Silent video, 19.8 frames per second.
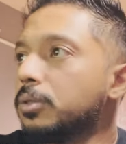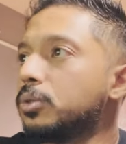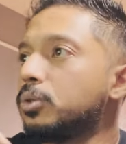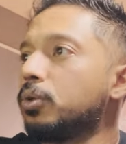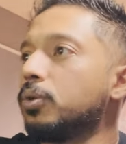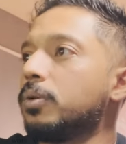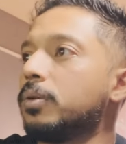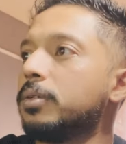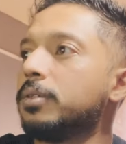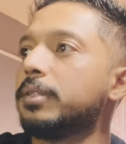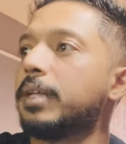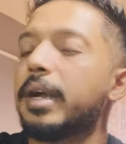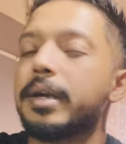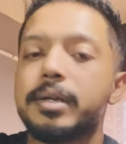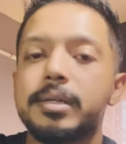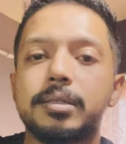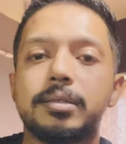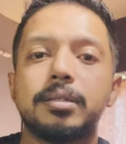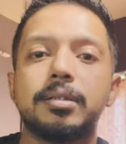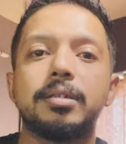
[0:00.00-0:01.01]
So that
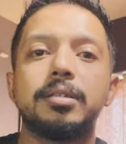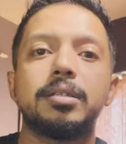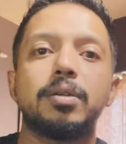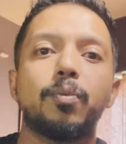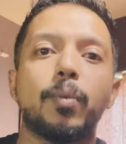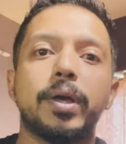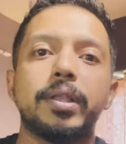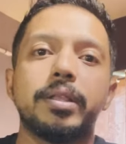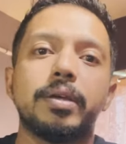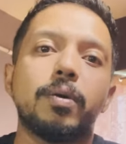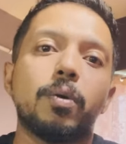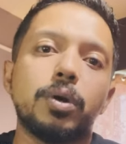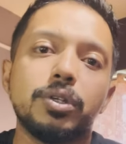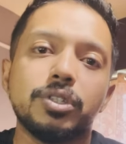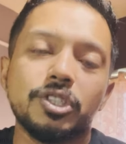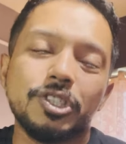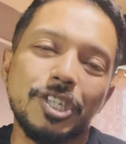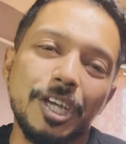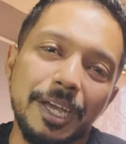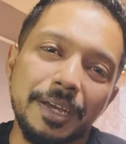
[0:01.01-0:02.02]
is the reason why they want
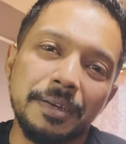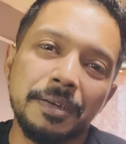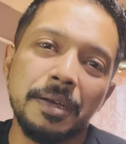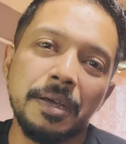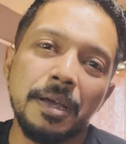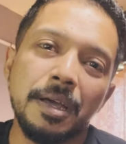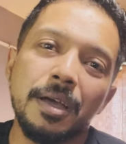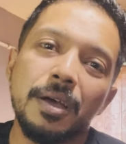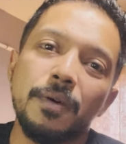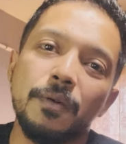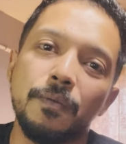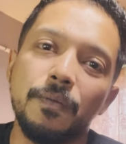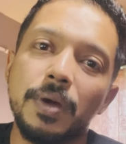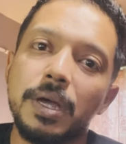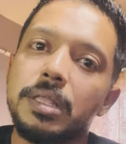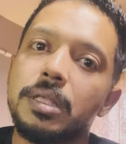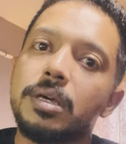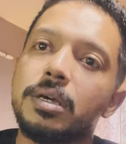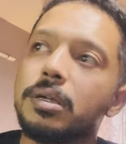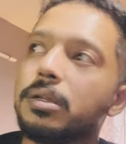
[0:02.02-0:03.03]
to check
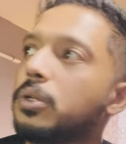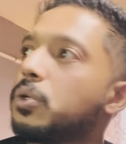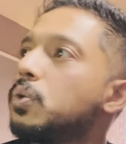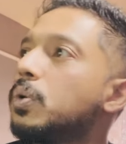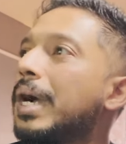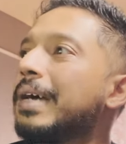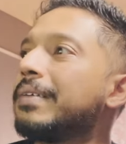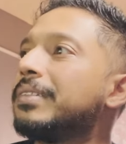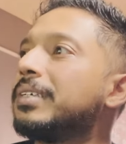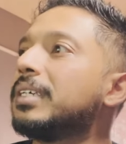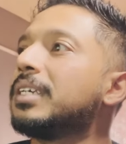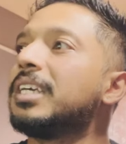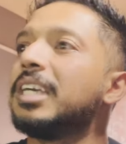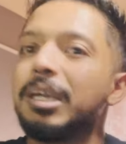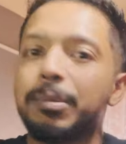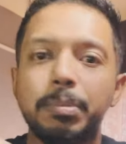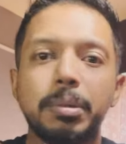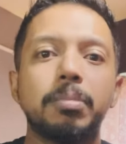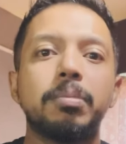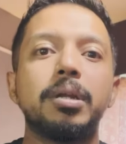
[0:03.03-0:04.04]
whether you have the
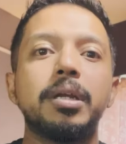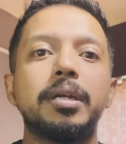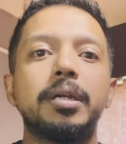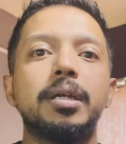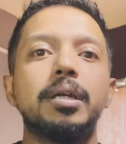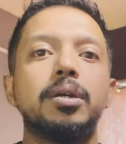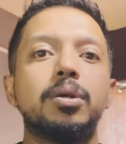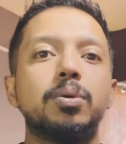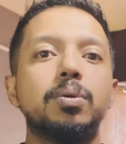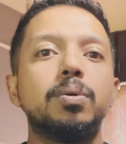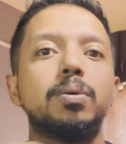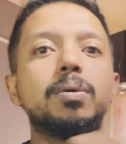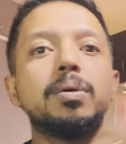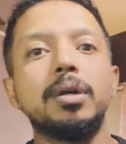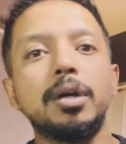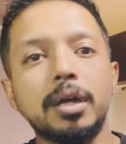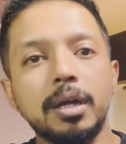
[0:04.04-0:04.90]
capability to